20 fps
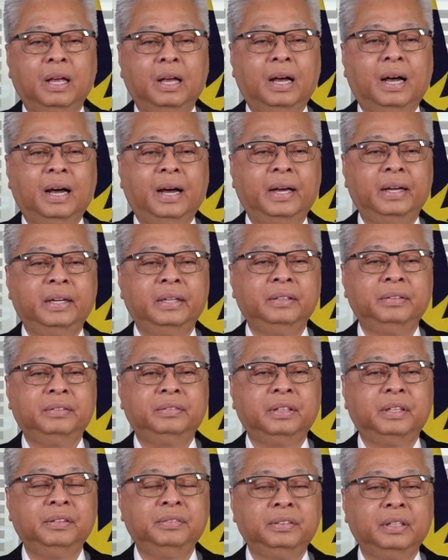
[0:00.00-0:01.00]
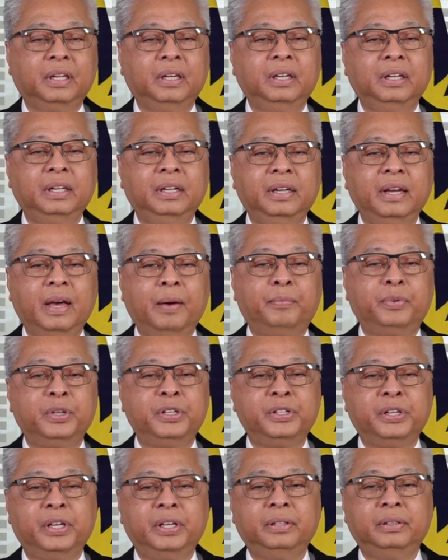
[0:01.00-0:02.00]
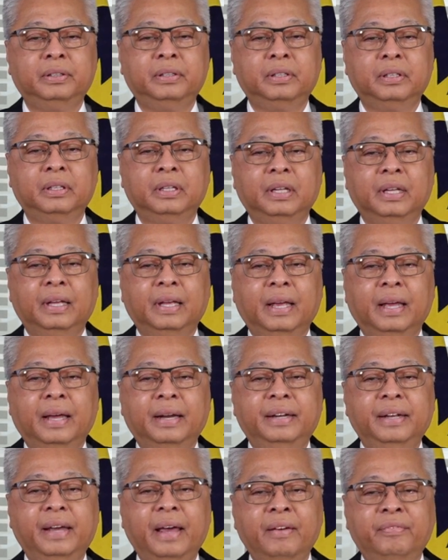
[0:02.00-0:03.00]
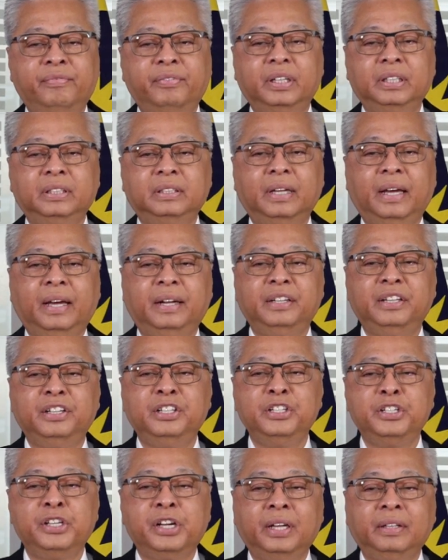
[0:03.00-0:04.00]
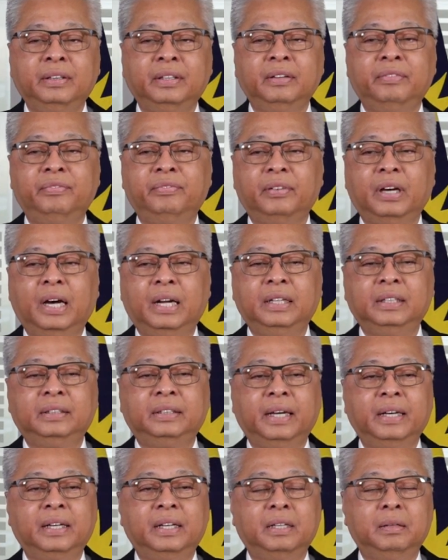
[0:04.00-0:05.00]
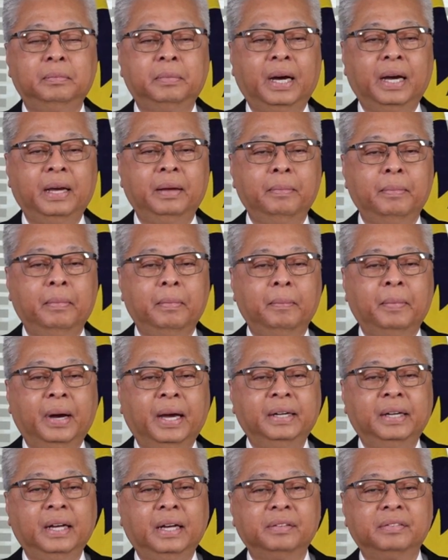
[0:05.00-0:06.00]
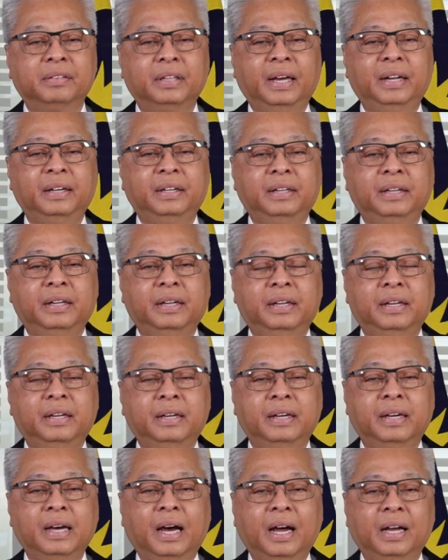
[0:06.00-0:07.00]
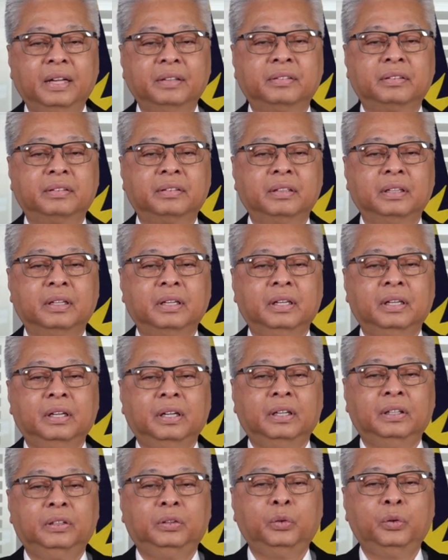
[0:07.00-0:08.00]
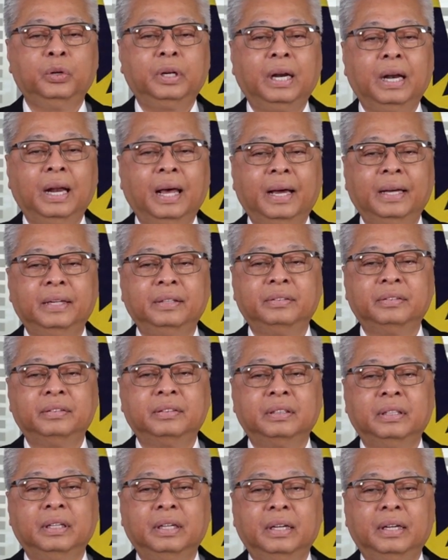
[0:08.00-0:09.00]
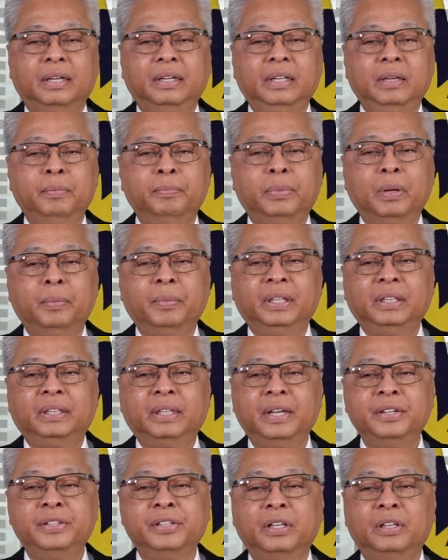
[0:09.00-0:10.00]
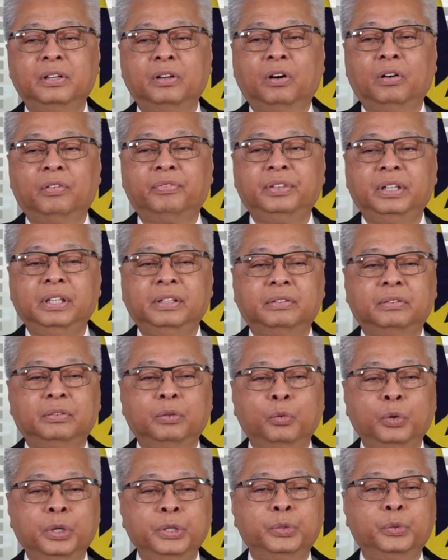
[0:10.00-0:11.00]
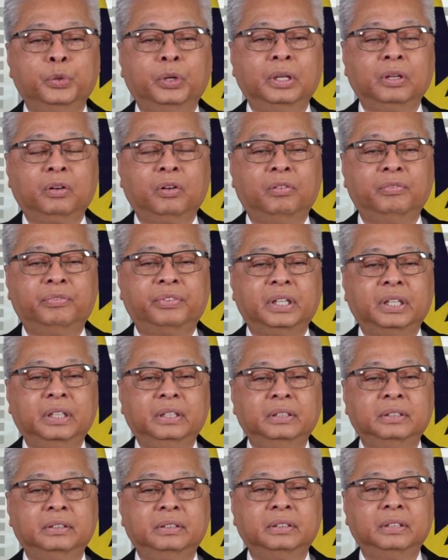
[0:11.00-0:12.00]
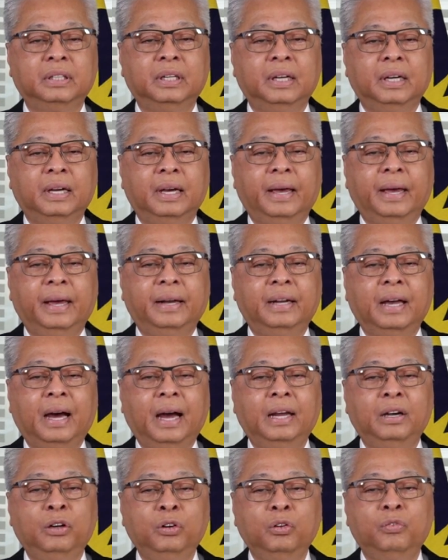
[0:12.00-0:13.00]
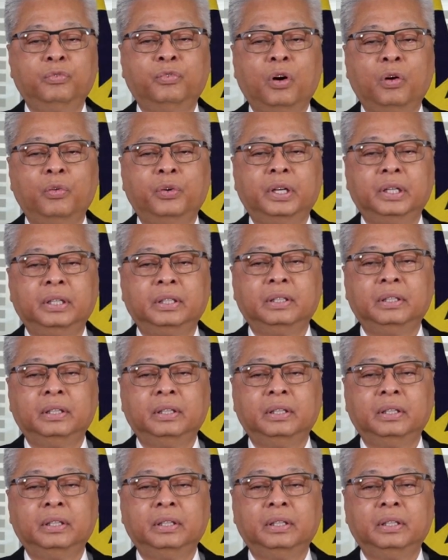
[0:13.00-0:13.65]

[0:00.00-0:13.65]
I sincerely appreciate the effort and initiative undertaken by MiDAS and KAS to realize the implementation of this virtual conference, and I look forward